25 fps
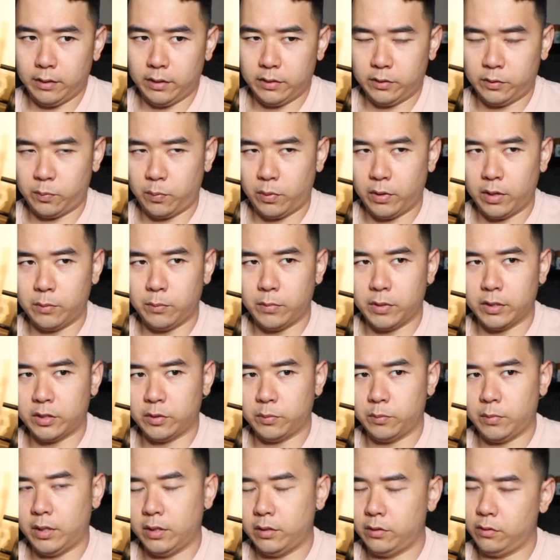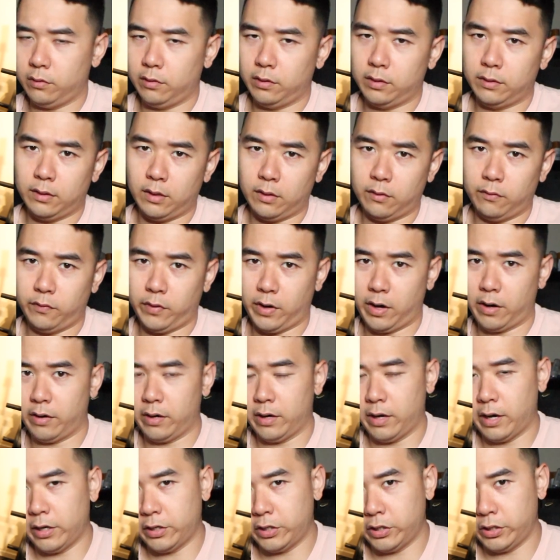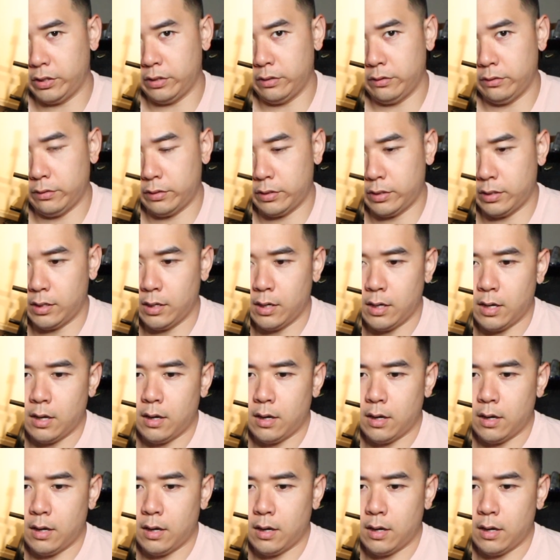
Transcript: it's pretty much me doing variations